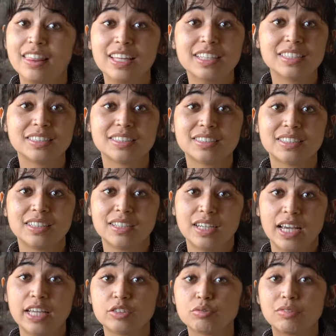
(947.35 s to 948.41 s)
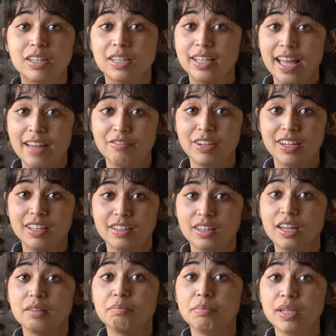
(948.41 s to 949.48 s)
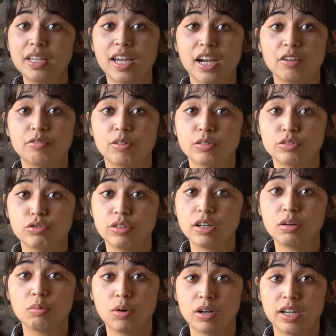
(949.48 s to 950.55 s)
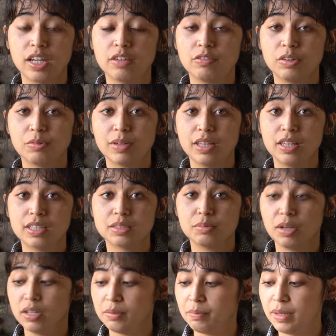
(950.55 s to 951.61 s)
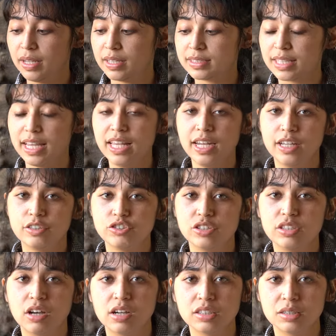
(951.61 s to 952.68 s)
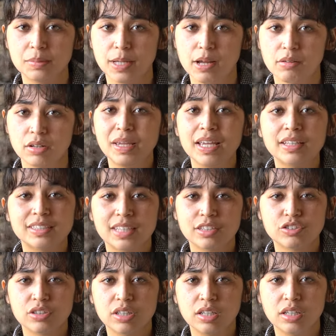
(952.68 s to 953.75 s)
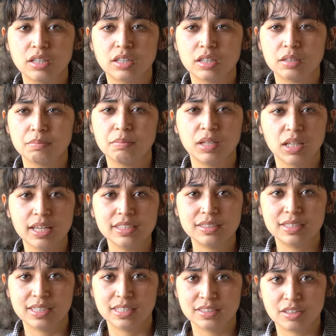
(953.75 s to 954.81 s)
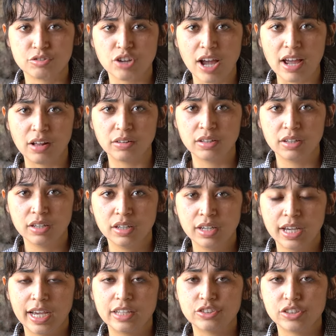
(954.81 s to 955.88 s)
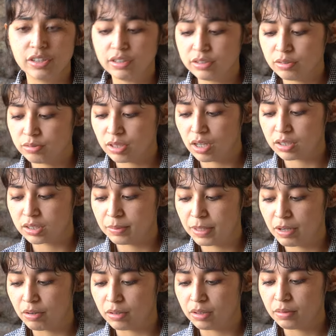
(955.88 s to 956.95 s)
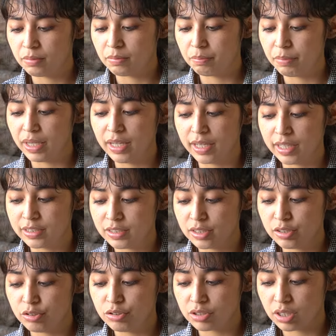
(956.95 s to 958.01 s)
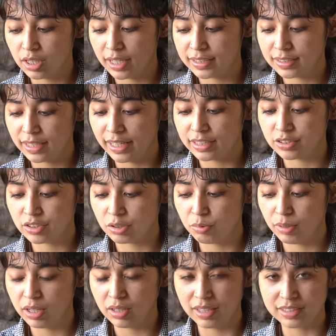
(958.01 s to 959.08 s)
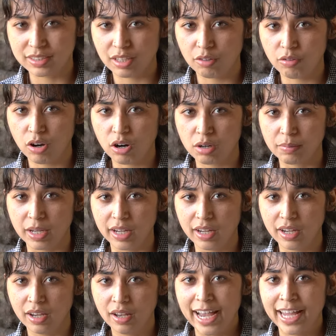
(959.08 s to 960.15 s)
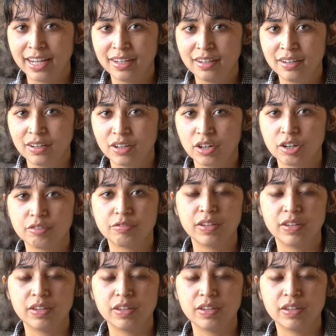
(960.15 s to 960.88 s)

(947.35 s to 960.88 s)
This is really heavy. Like, be careful, trigger warning if you read this one, because in it, she talks about being sexually molested as a child, and she also talks about being institutionalized against her will and self-harming, and her